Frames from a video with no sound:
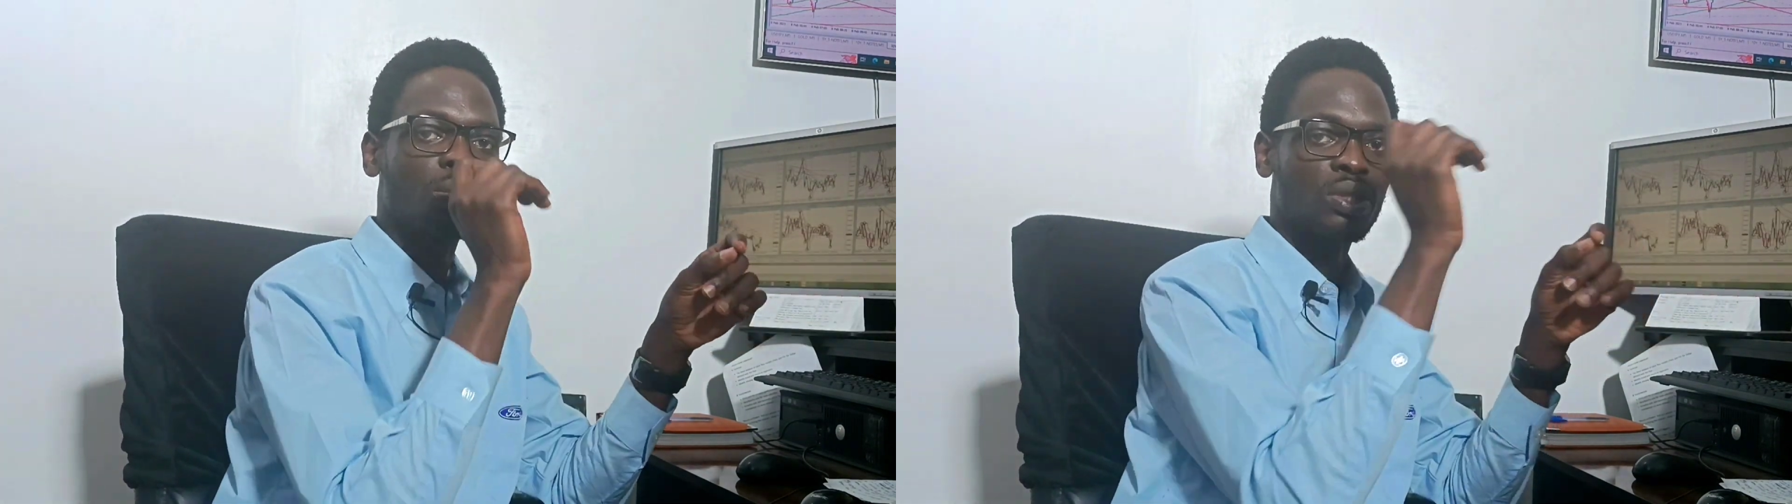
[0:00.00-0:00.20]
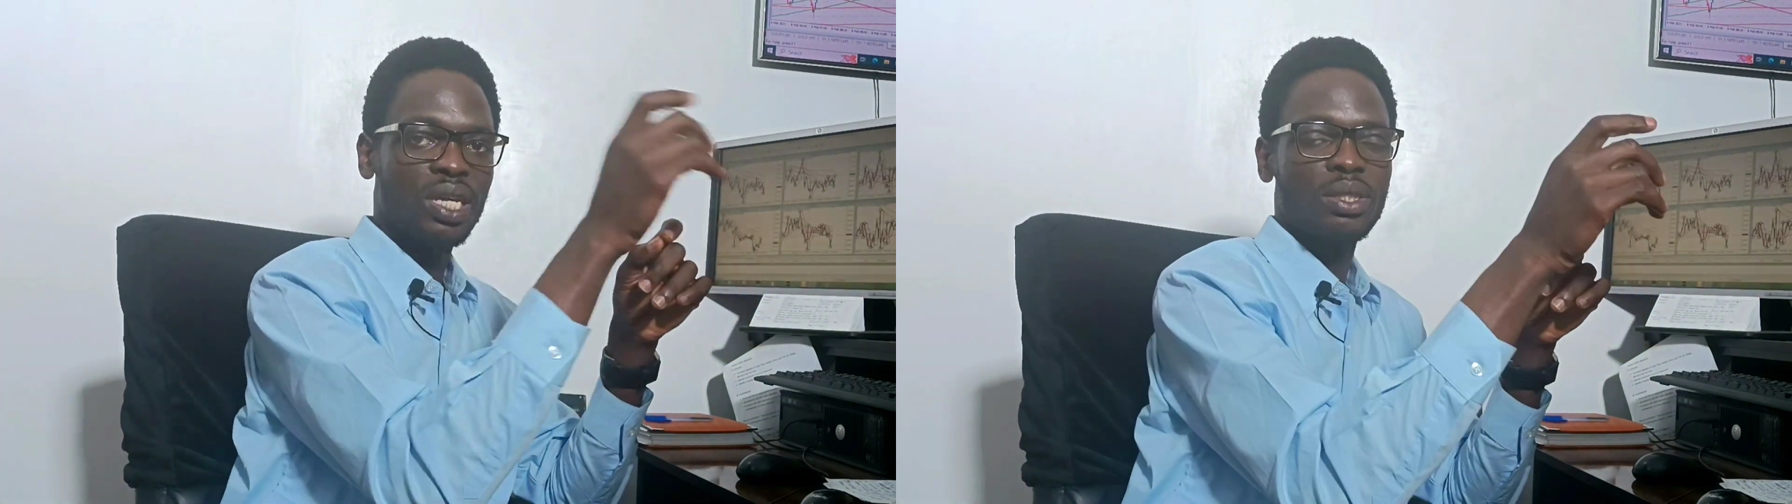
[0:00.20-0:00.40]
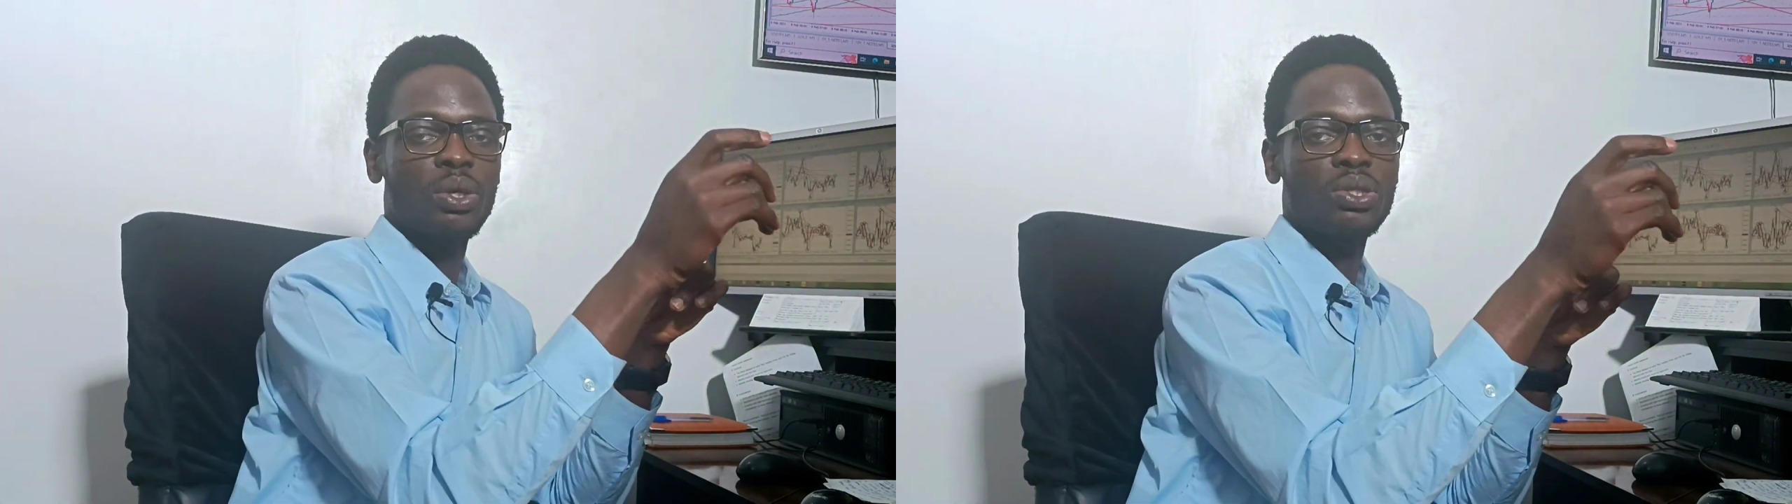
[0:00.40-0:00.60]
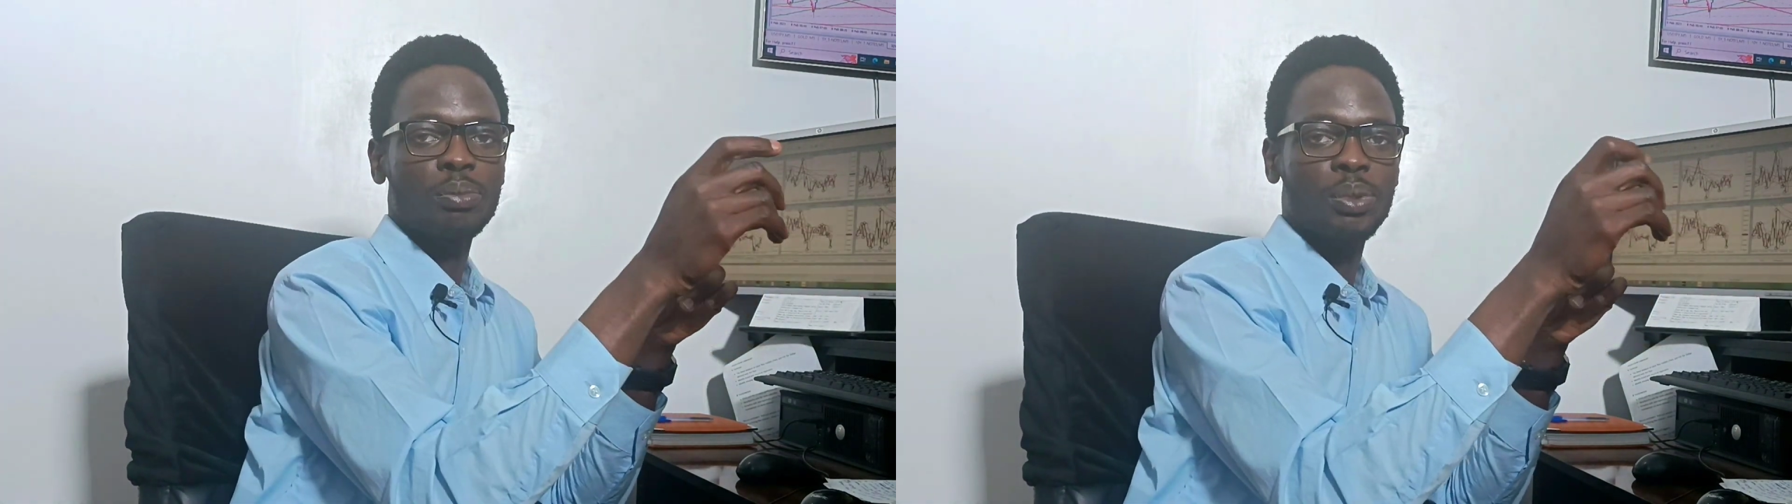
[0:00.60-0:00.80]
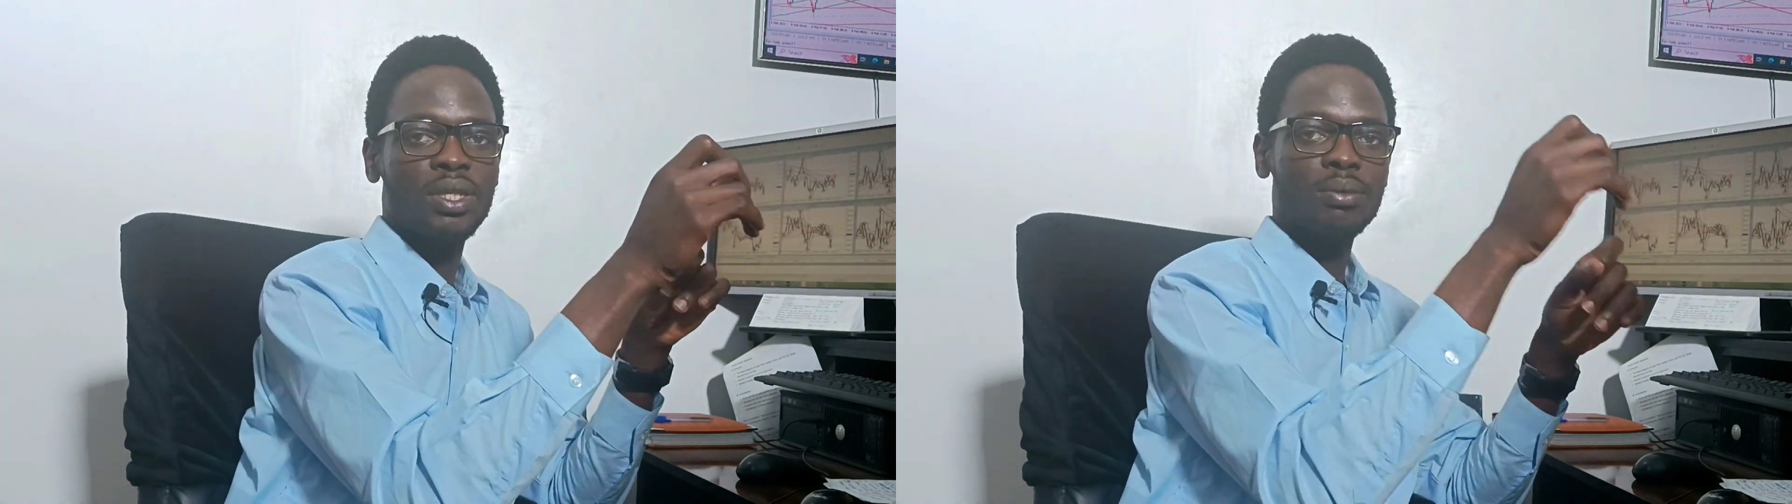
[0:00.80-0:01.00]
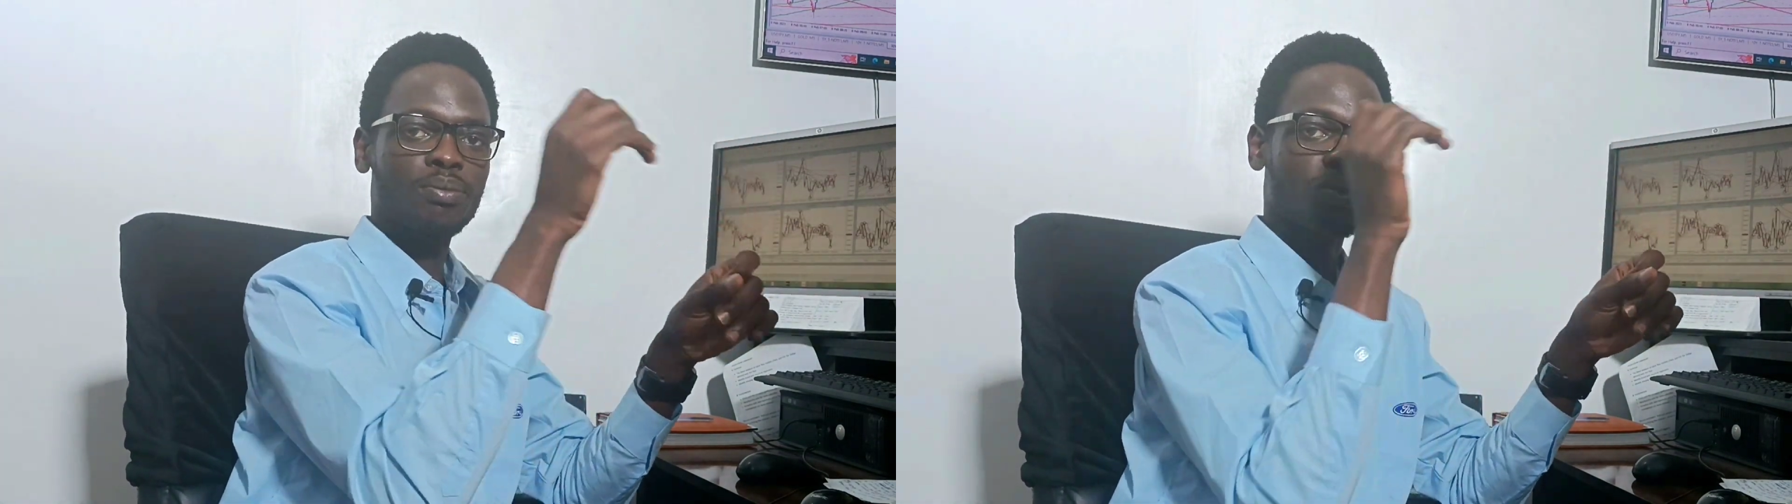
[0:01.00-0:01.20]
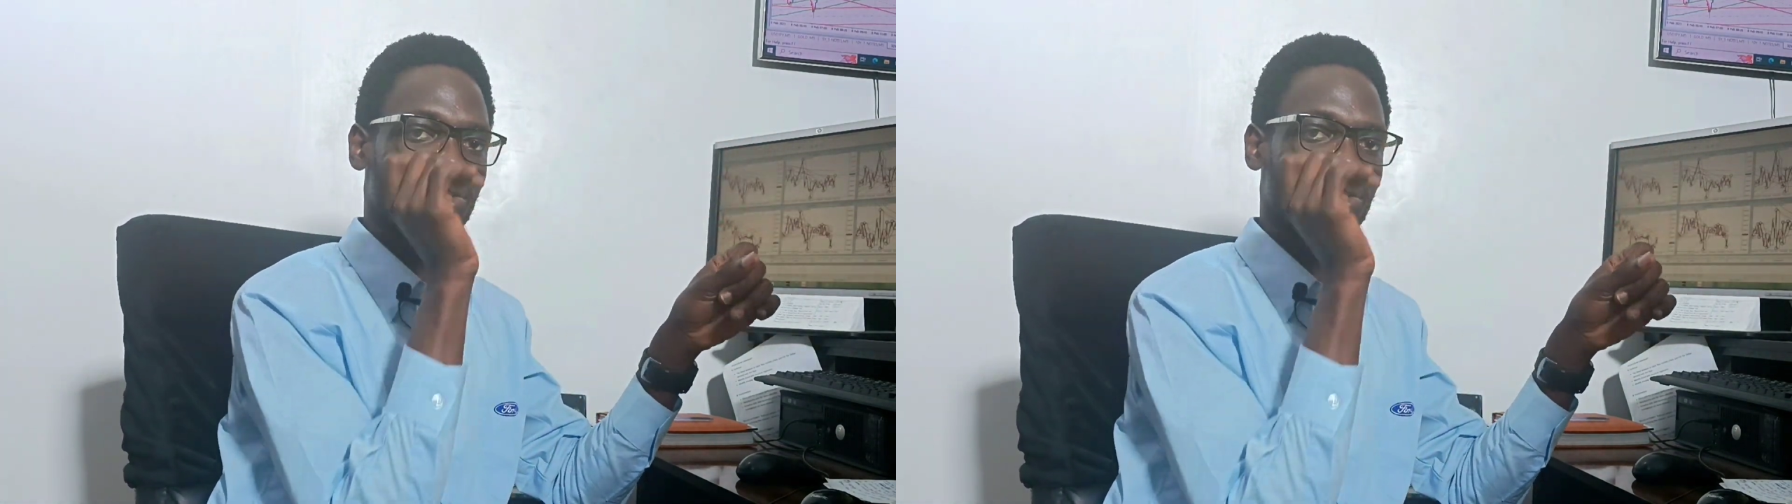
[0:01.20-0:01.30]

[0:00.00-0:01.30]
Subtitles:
you set your TP,